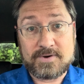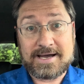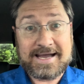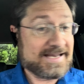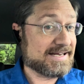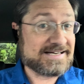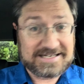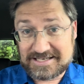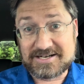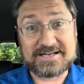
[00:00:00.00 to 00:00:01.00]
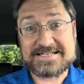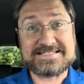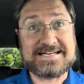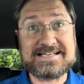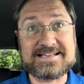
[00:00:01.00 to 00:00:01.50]
I can clearly
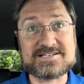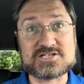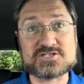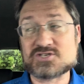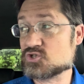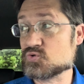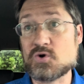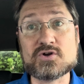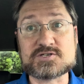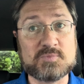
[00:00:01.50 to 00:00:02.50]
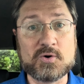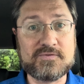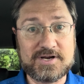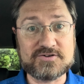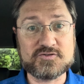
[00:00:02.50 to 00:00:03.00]
see that this is the strongest
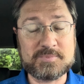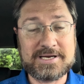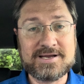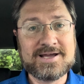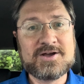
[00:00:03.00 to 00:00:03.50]
motivator for me.